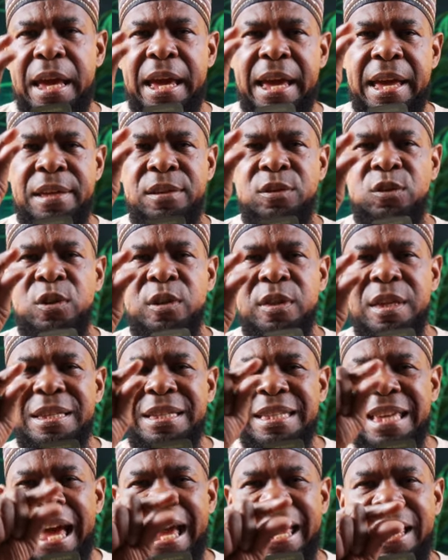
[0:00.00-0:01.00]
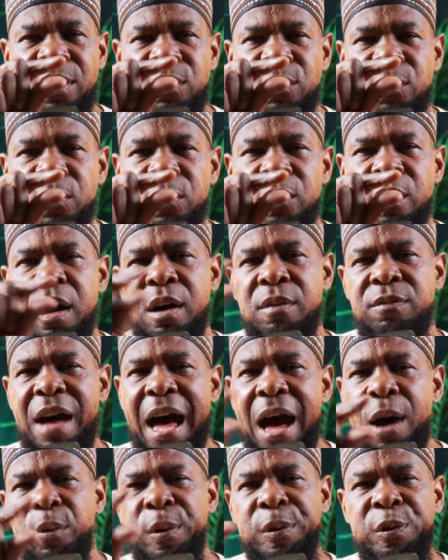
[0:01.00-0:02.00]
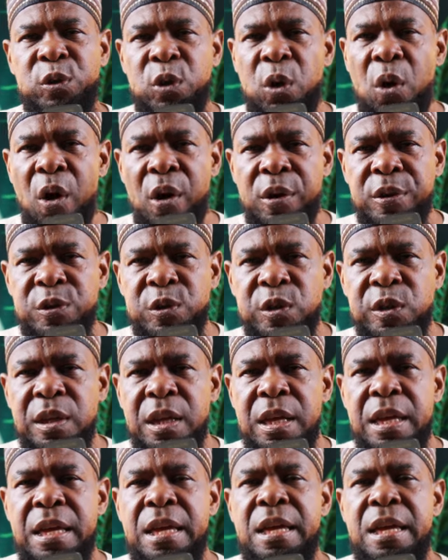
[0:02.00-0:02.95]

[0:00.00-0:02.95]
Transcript: into the title of our talks,